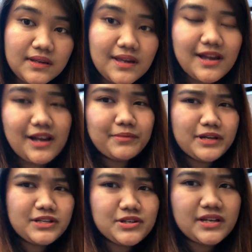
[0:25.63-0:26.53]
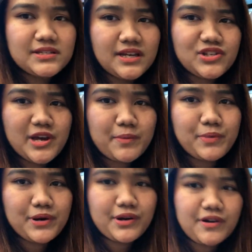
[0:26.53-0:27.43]
I'm gonna try Shake Shack
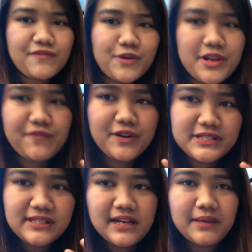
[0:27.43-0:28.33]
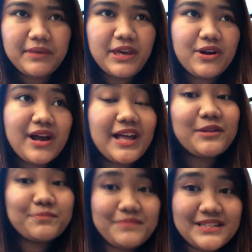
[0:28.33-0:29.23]
burger for the first time here at
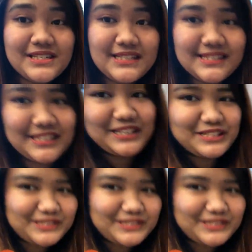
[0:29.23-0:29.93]
B G C.